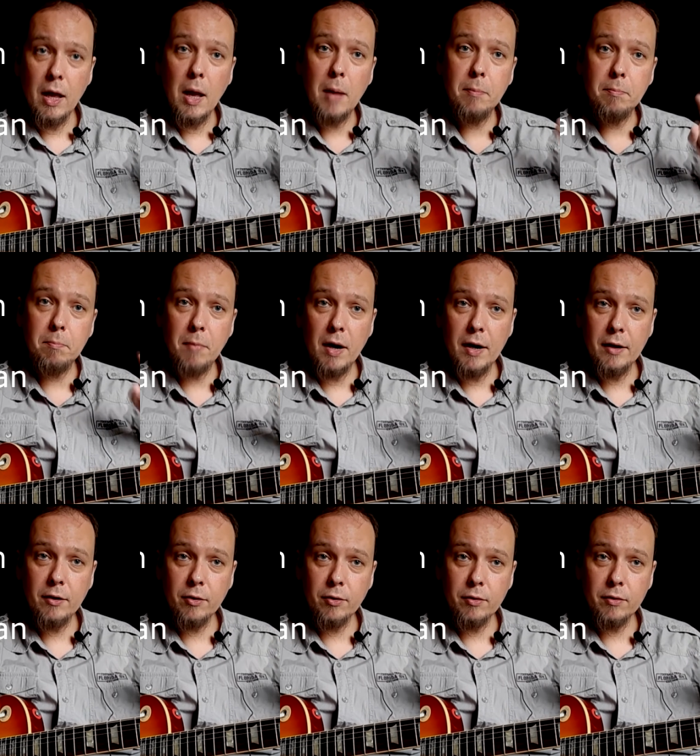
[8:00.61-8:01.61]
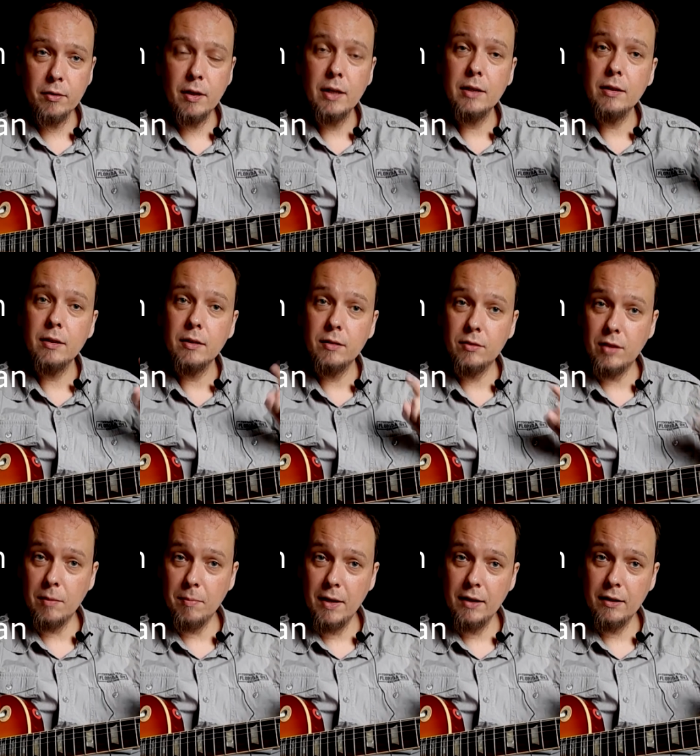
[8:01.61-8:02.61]
minor,
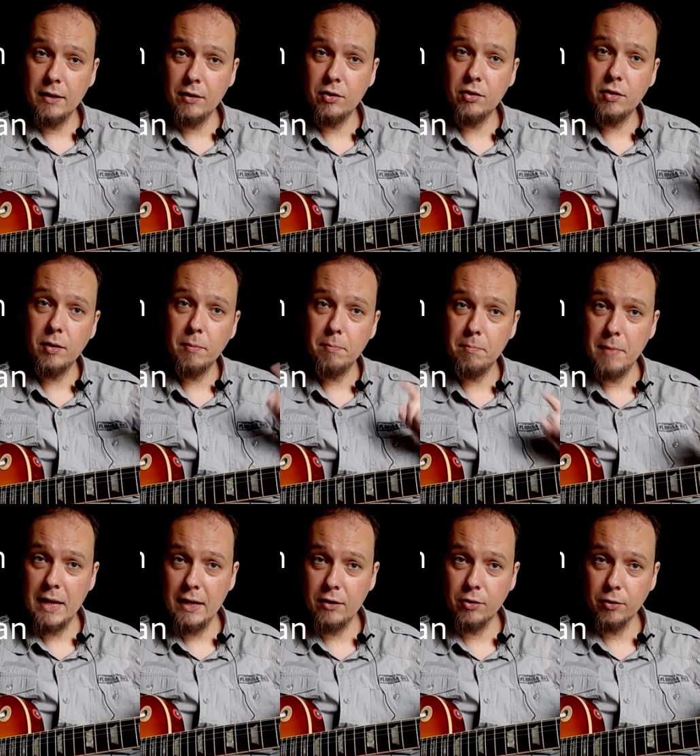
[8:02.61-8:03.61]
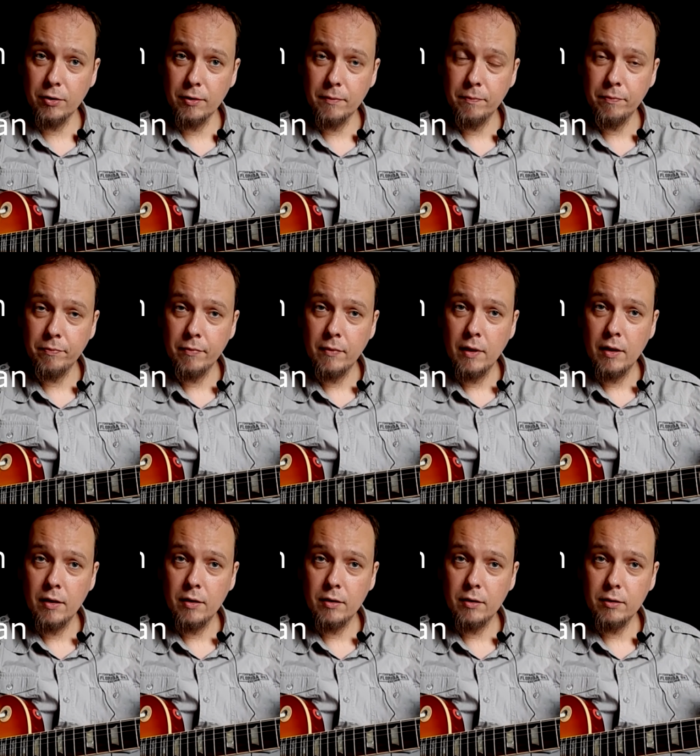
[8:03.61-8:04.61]
diminished, major.
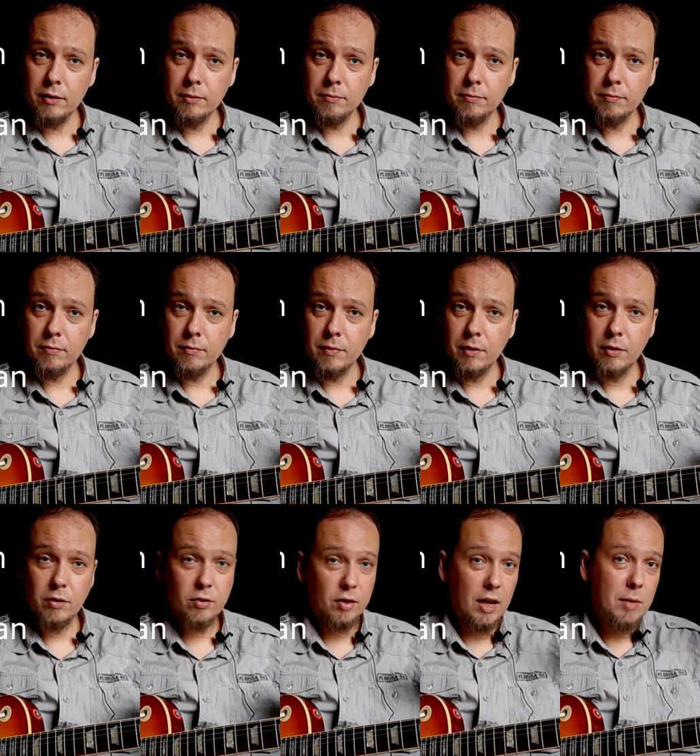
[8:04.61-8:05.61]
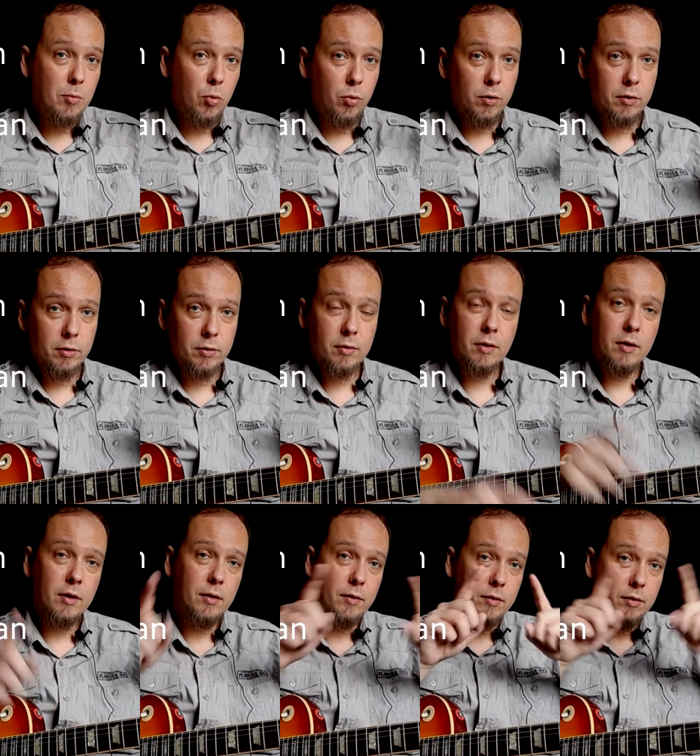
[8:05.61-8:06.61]
All right. Same order.
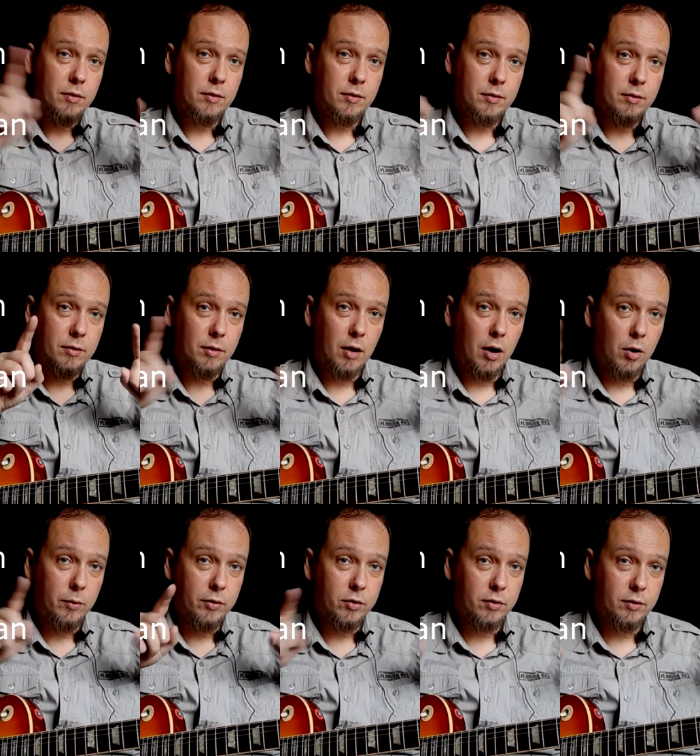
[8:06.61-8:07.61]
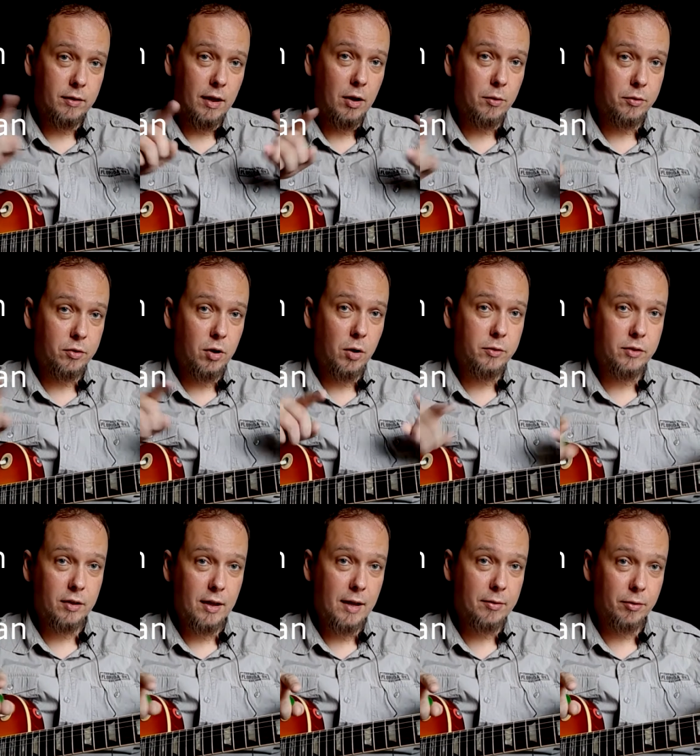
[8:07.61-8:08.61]
They always go
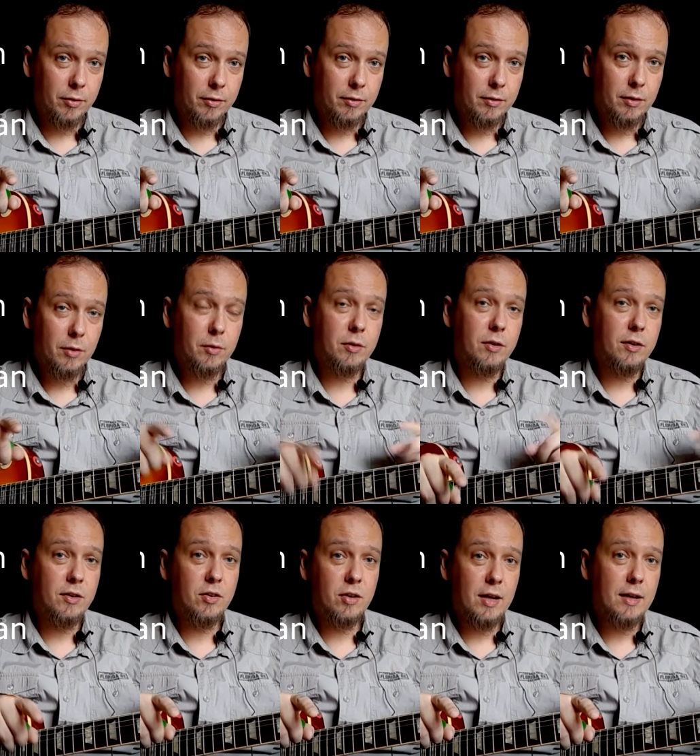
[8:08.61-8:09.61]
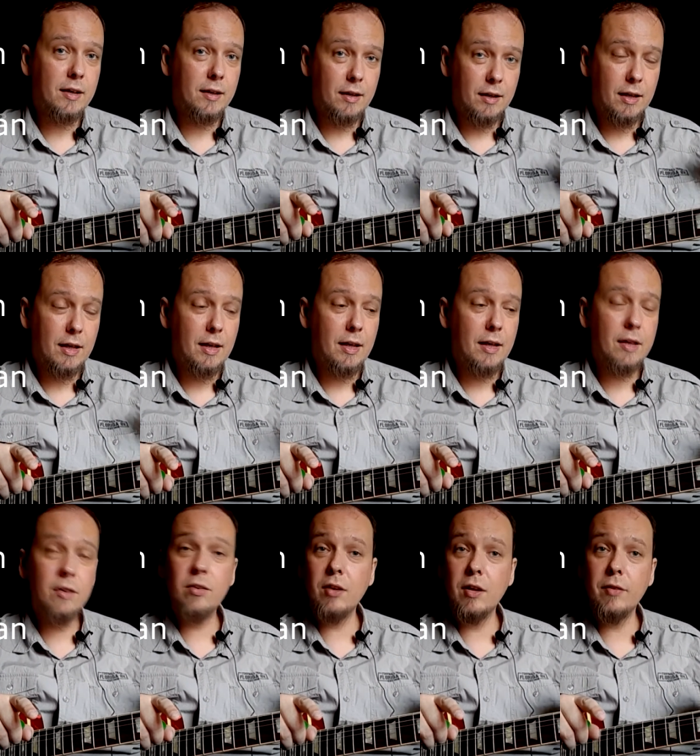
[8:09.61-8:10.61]
together. Good check
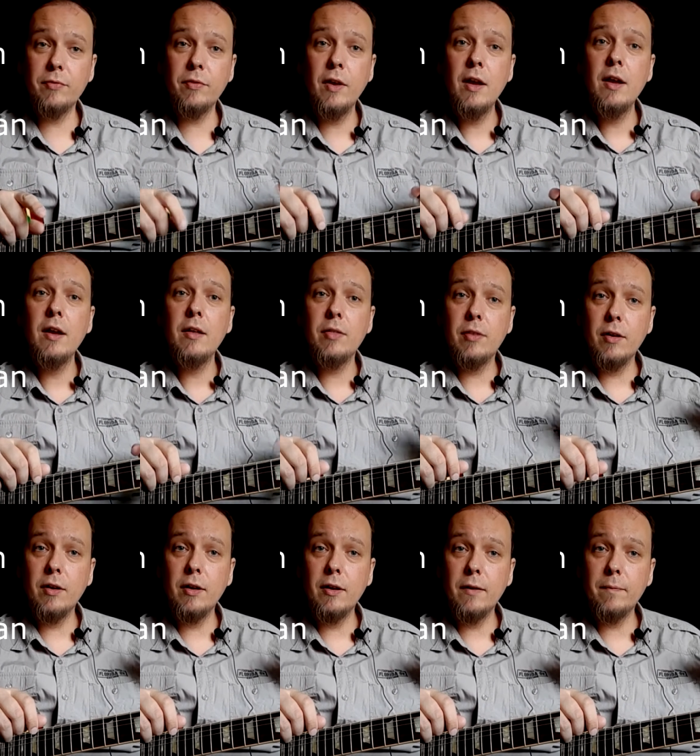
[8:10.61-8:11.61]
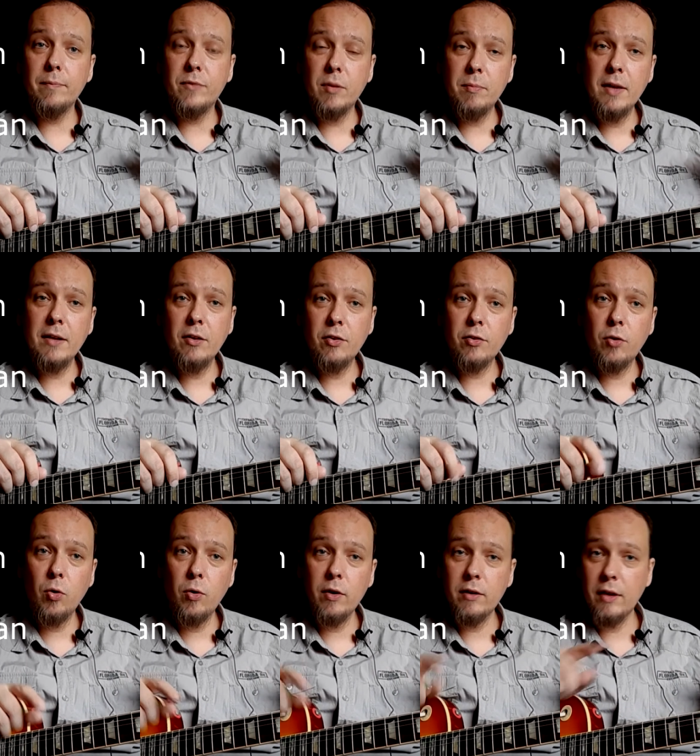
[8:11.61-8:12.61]
is if the diminished
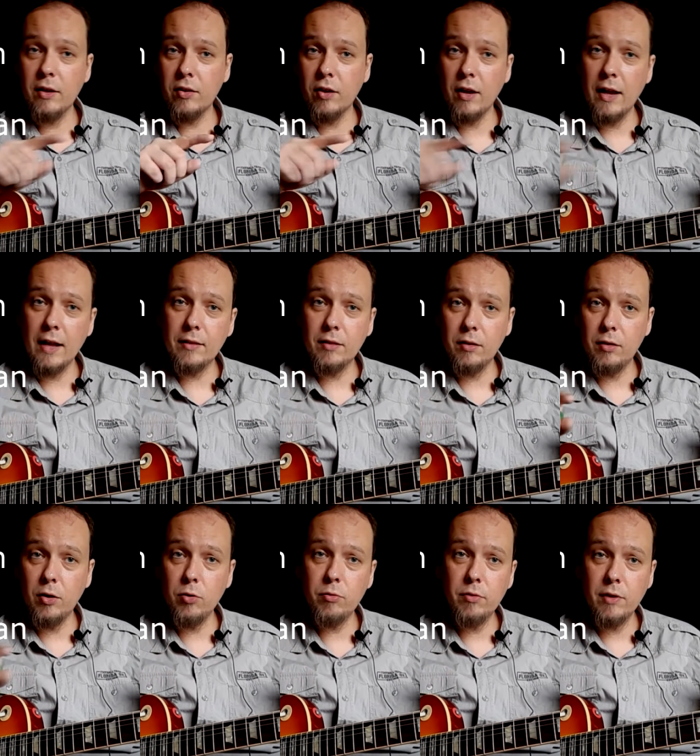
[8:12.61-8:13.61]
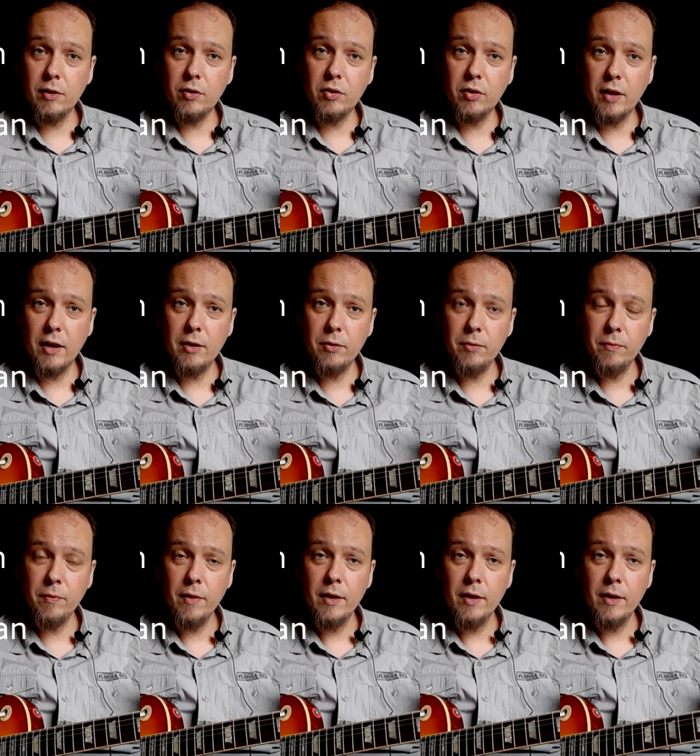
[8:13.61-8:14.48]
chord is at the Locrian scale.